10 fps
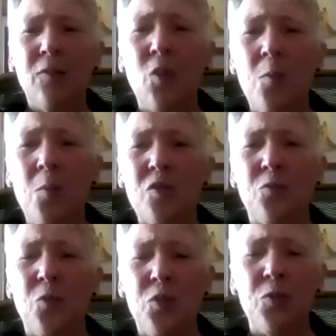so much
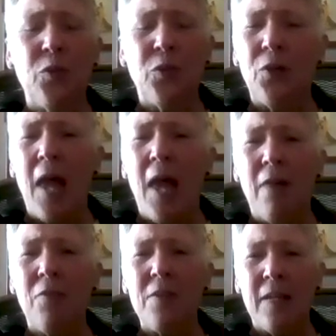of what you learn
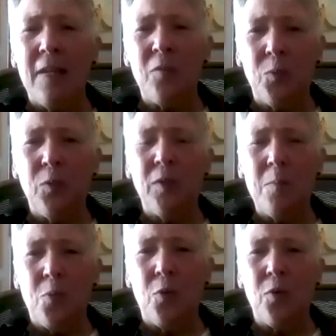every day is really
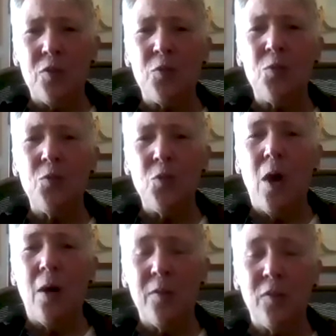important to who you
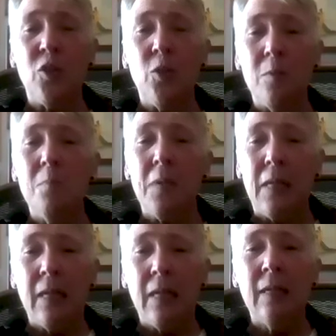are as a human
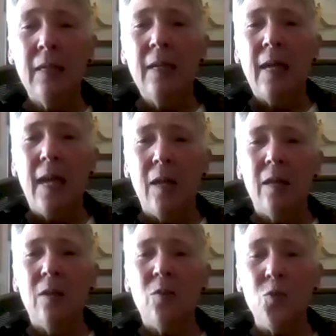being
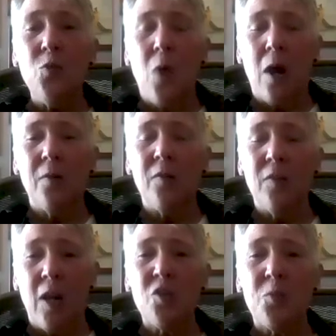and who you are as an
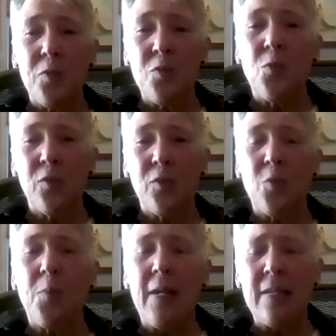entrepreneur. So
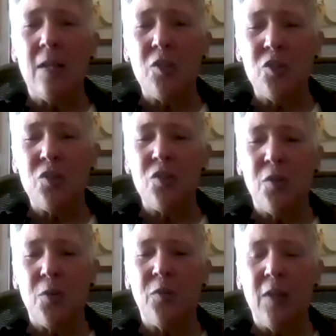pay attention to
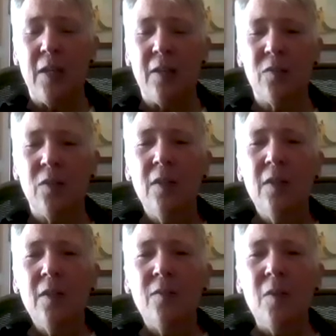those things.
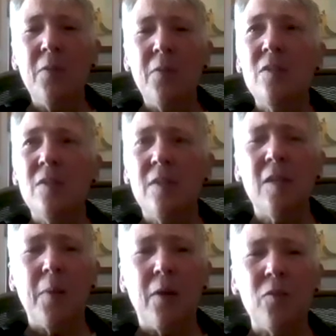Something to
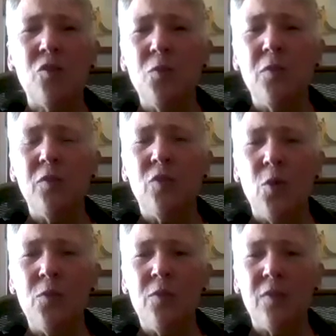think about too is
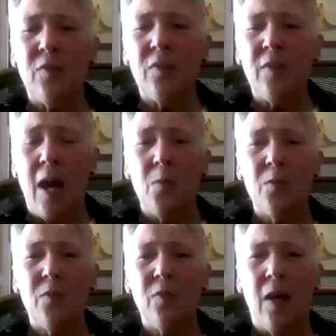don't discount